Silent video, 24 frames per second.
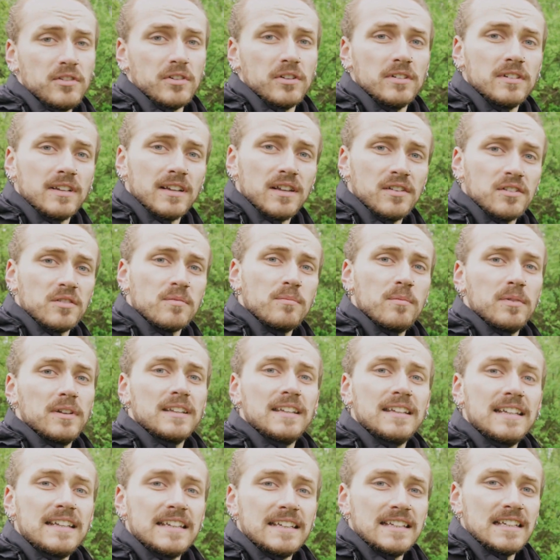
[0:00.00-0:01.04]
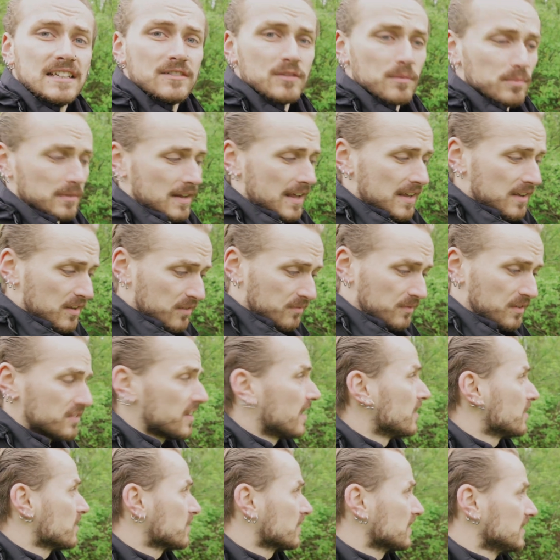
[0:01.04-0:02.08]
done is completely replace the
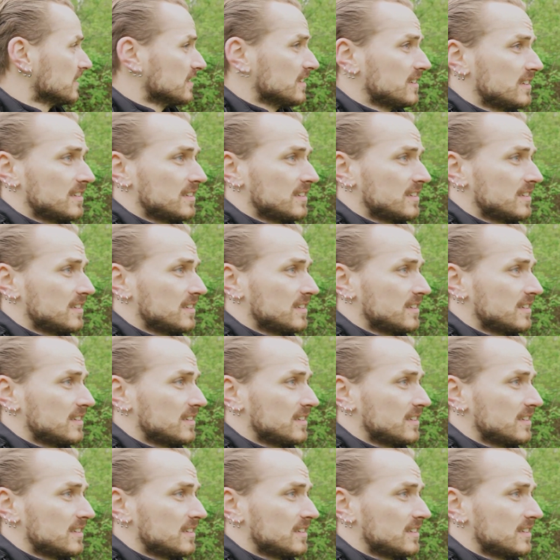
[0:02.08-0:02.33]
sensor,